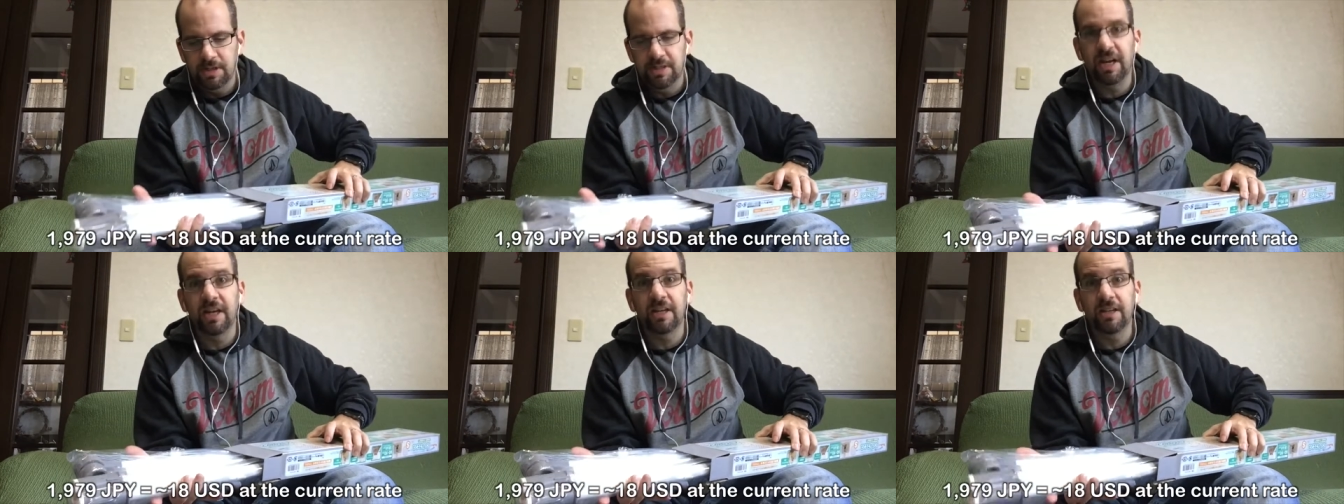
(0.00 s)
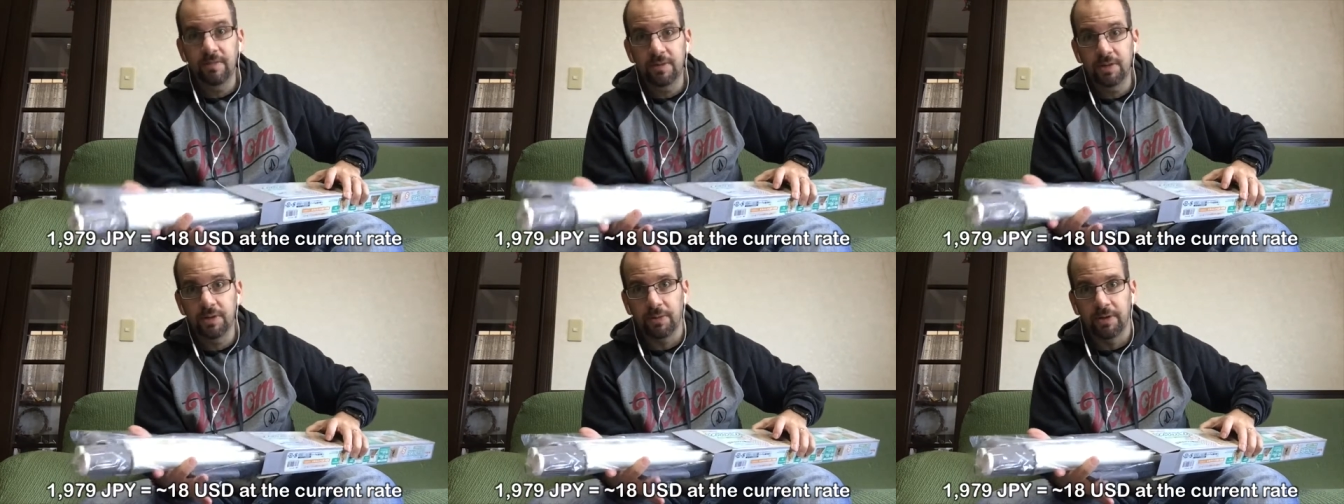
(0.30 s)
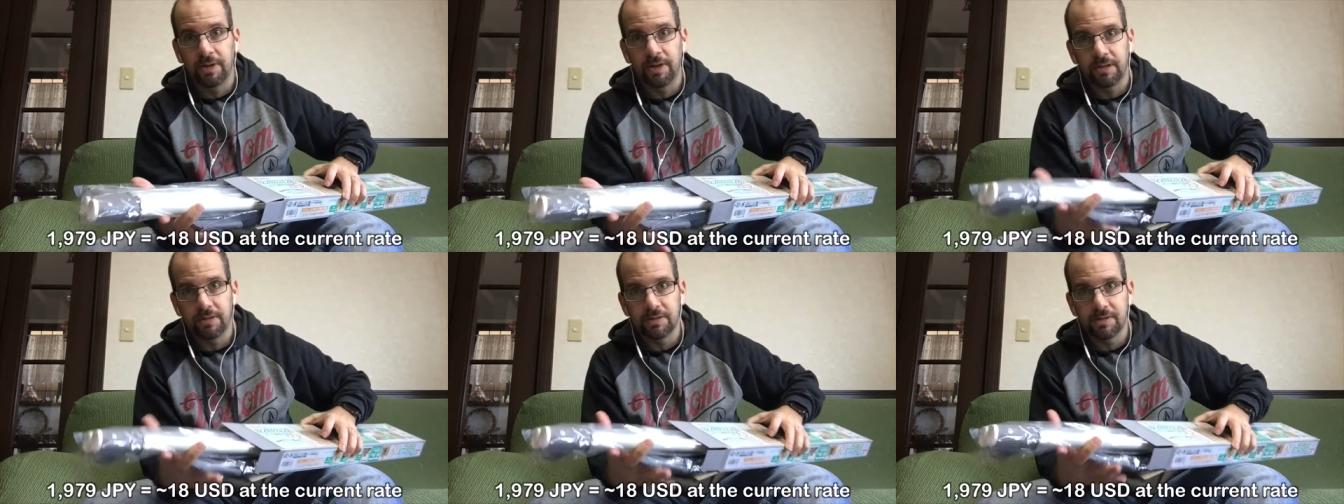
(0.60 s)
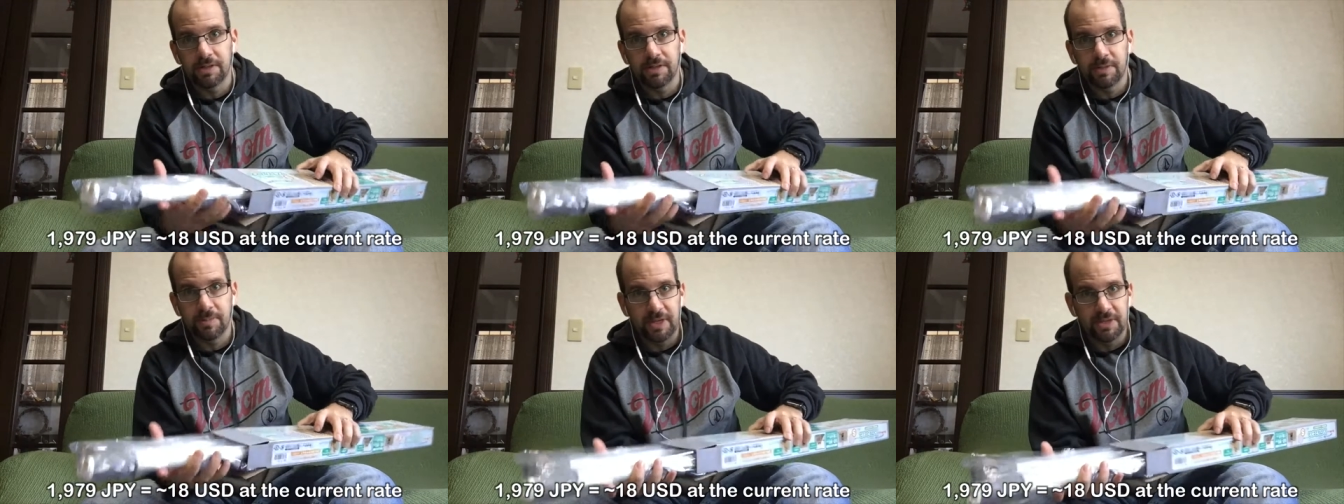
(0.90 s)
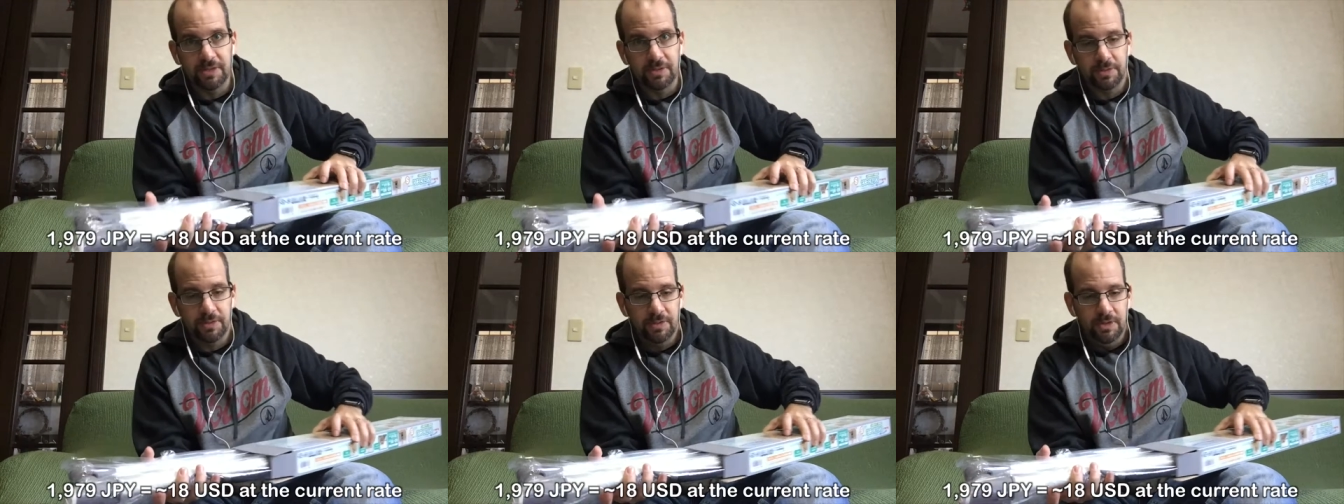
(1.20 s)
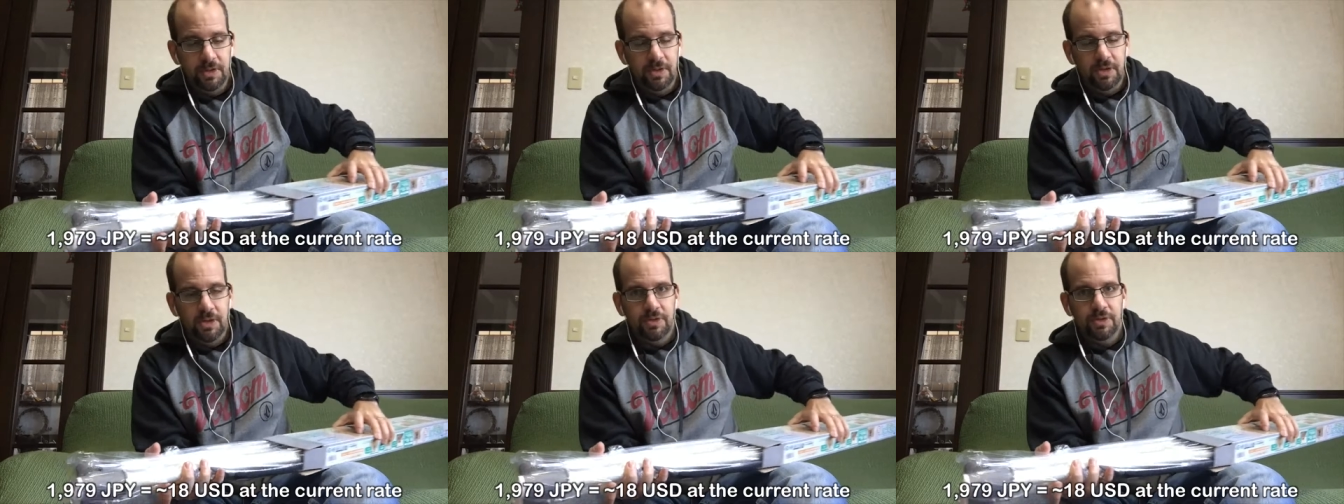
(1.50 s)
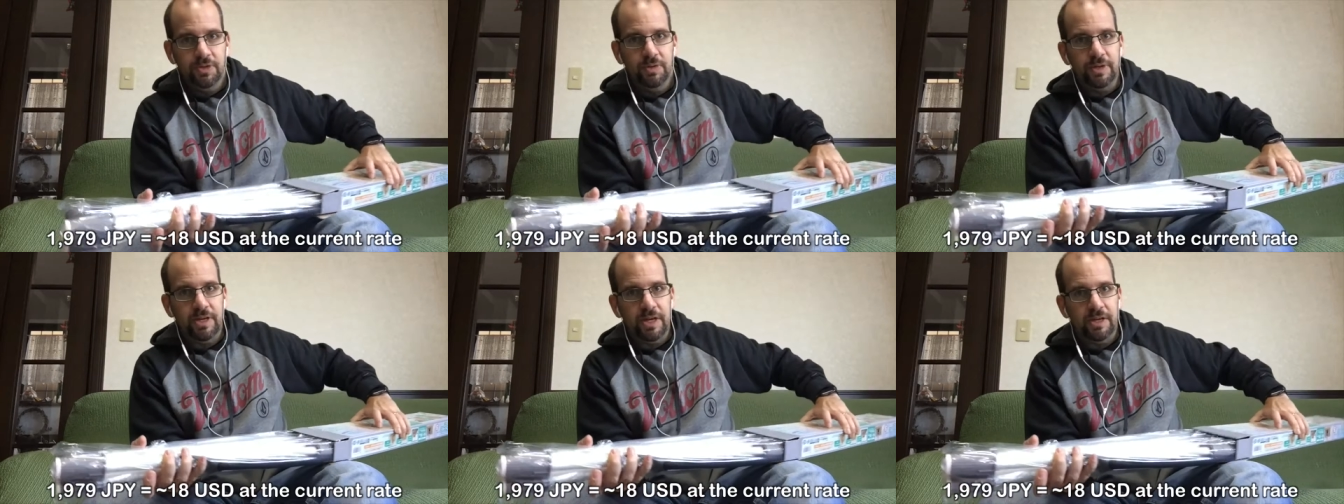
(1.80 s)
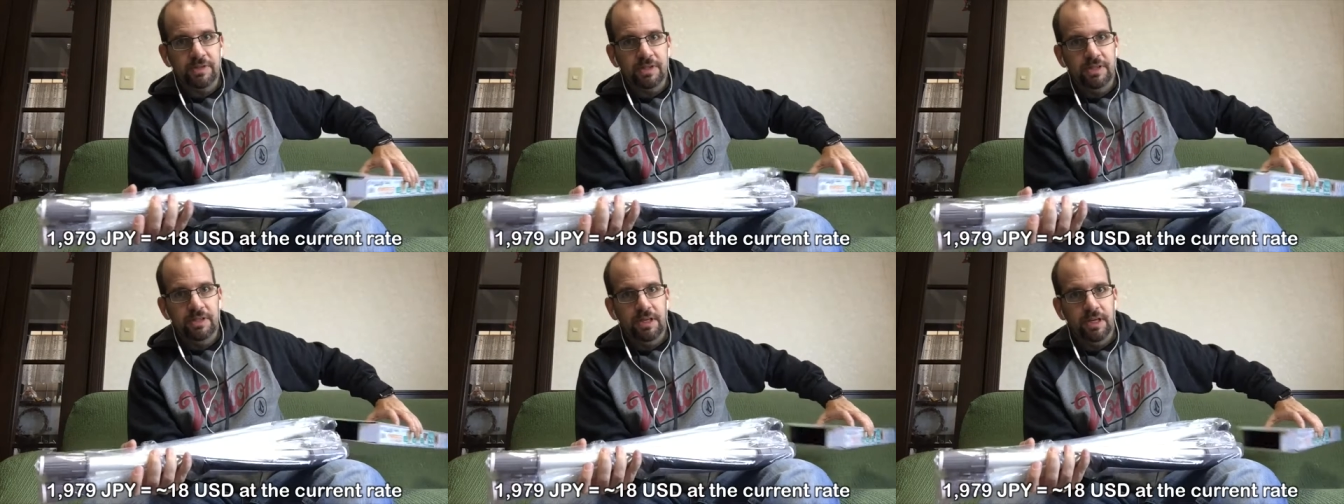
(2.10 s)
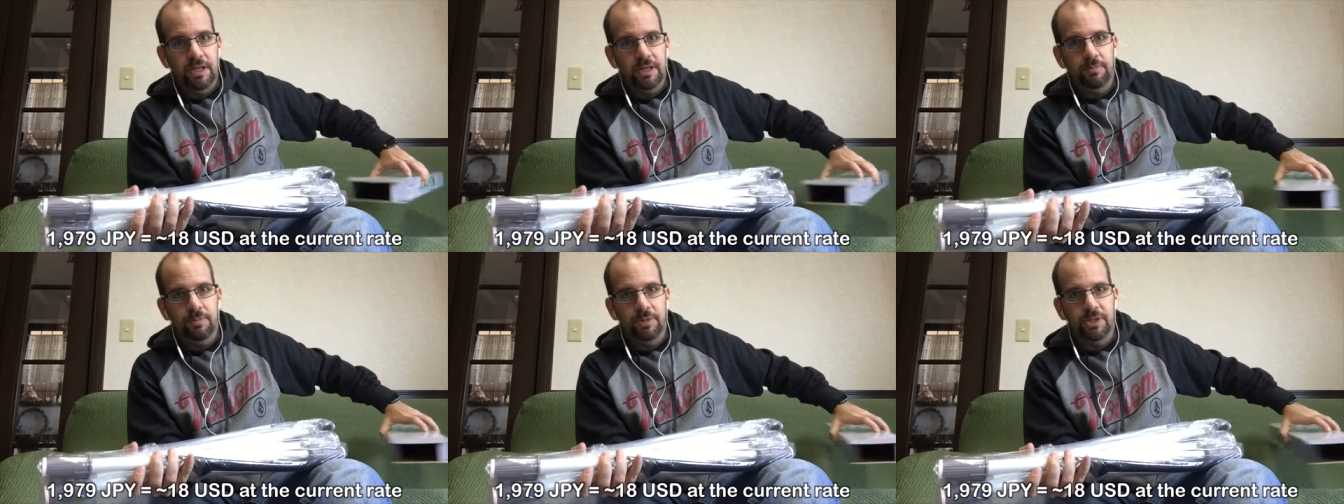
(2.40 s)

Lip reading: Not even $20. It's about 2,000 yen,